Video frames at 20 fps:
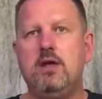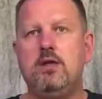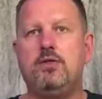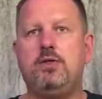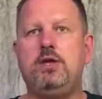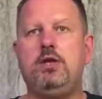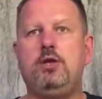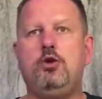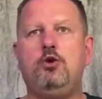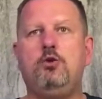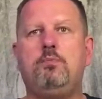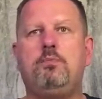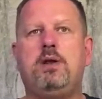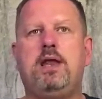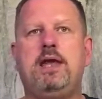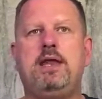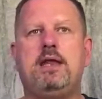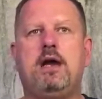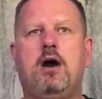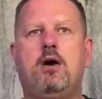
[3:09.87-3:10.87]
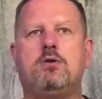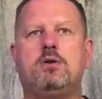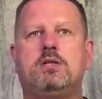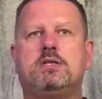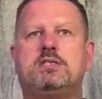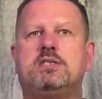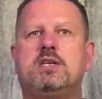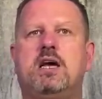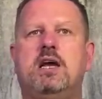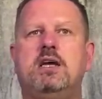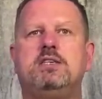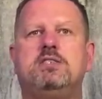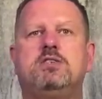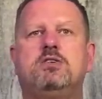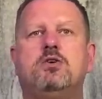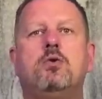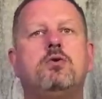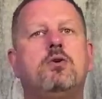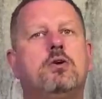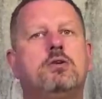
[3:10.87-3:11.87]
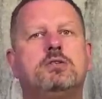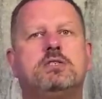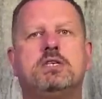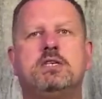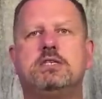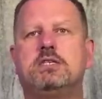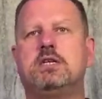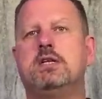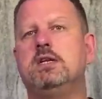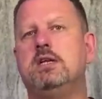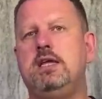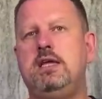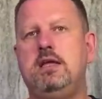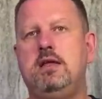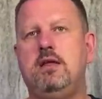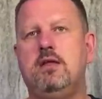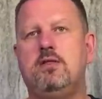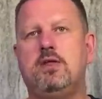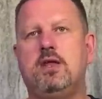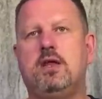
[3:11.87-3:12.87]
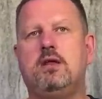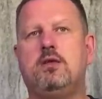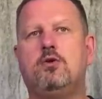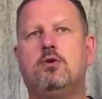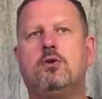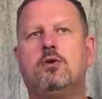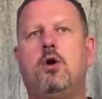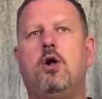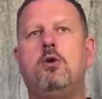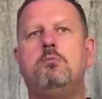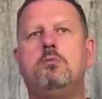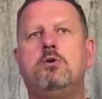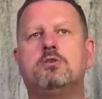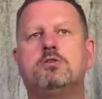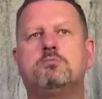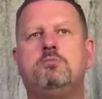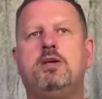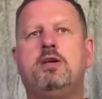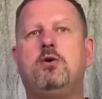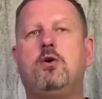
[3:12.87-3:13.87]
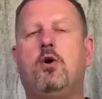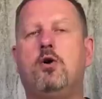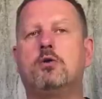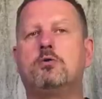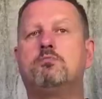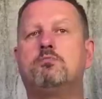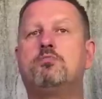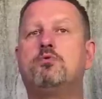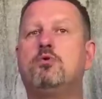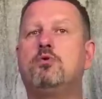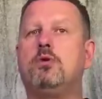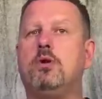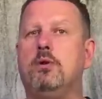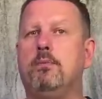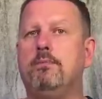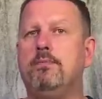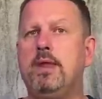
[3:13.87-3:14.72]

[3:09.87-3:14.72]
the EU played out its size so consistently that it could almost be called brutal.